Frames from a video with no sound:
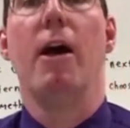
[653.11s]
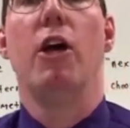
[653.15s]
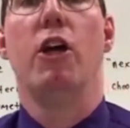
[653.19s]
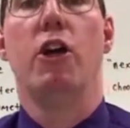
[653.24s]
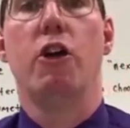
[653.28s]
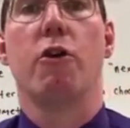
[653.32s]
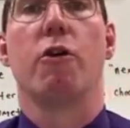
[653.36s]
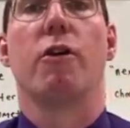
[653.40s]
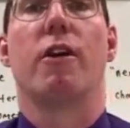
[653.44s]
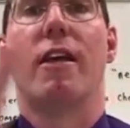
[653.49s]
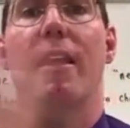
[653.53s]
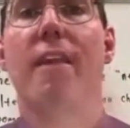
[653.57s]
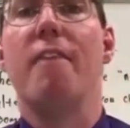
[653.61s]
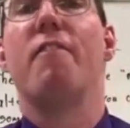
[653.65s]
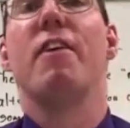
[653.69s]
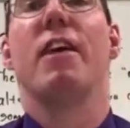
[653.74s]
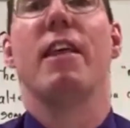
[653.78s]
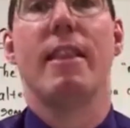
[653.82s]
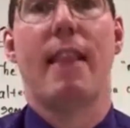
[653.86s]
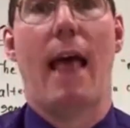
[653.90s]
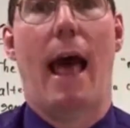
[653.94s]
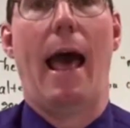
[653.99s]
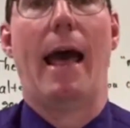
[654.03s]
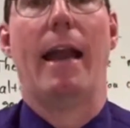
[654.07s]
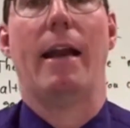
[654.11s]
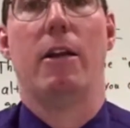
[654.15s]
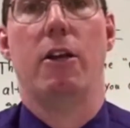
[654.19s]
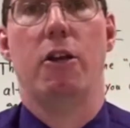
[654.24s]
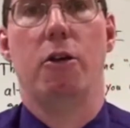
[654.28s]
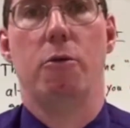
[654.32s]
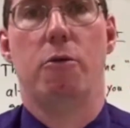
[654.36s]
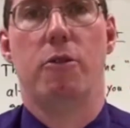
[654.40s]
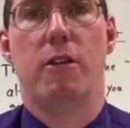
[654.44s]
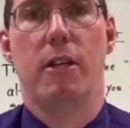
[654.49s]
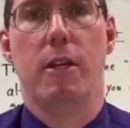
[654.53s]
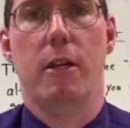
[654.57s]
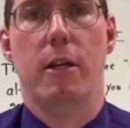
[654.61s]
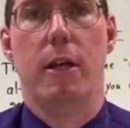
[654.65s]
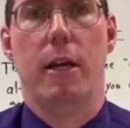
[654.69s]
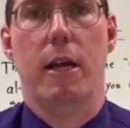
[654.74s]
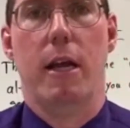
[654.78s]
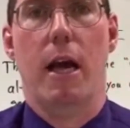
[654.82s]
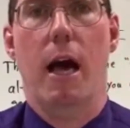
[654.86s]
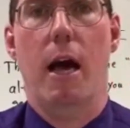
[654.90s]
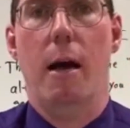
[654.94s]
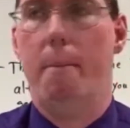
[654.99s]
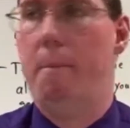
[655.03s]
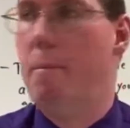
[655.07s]
you're giving that
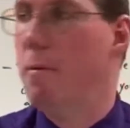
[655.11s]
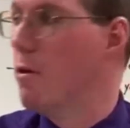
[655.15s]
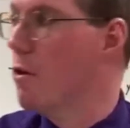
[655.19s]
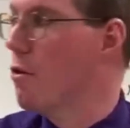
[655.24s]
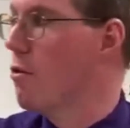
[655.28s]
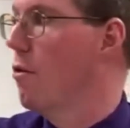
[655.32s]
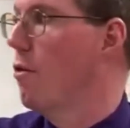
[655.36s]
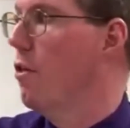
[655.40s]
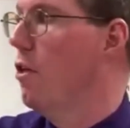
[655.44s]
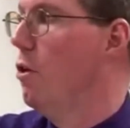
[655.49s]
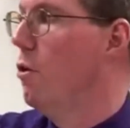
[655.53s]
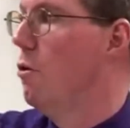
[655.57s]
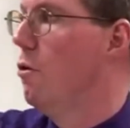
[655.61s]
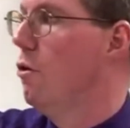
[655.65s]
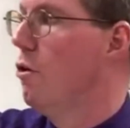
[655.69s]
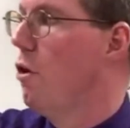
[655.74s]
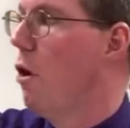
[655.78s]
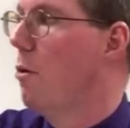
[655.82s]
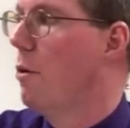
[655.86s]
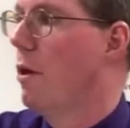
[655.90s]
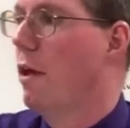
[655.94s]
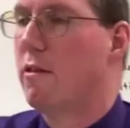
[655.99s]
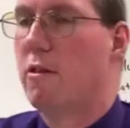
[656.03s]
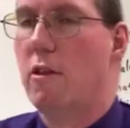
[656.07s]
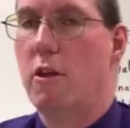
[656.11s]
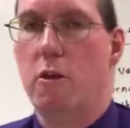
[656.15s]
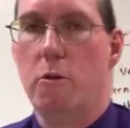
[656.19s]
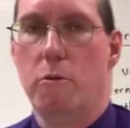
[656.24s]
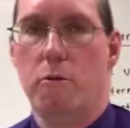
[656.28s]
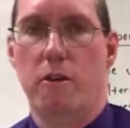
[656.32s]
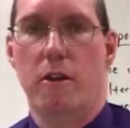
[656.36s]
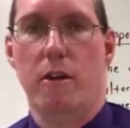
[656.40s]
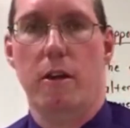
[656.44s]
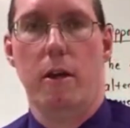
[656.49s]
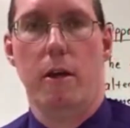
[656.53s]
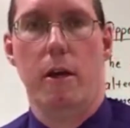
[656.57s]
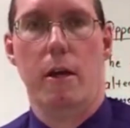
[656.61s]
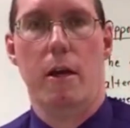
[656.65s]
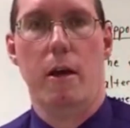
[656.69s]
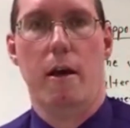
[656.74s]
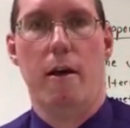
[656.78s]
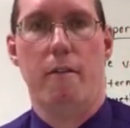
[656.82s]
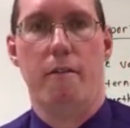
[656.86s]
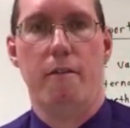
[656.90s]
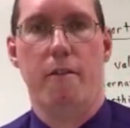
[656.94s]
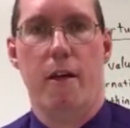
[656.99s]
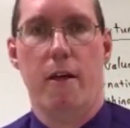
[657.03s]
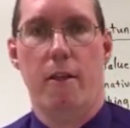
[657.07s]
utility up so that you can go get the utility
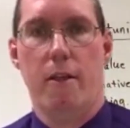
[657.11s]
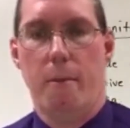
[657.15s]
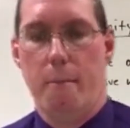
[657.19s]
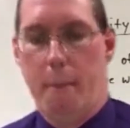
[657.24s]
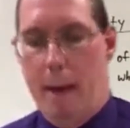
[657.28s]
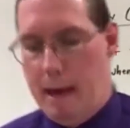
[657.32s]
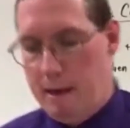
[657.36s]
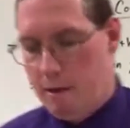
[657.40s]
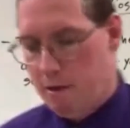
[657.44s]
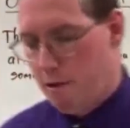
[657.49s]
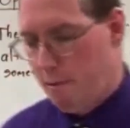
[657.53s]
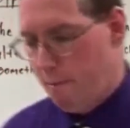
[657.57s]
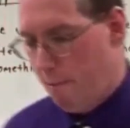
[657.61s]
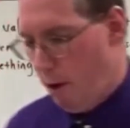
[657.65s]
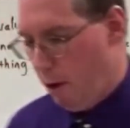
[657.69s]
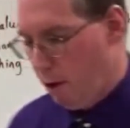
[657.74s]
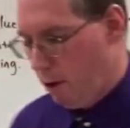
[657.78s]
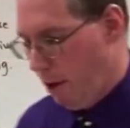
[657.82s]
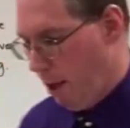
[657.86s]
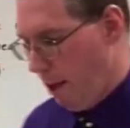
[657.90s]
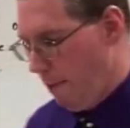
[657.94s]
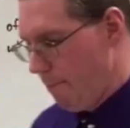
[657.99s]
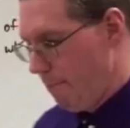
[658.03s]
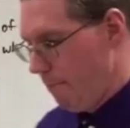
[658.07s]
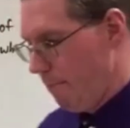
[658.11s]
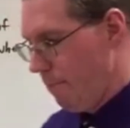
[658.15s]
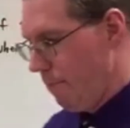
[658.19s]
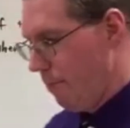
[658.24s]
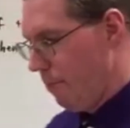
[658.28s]
of the basketball game.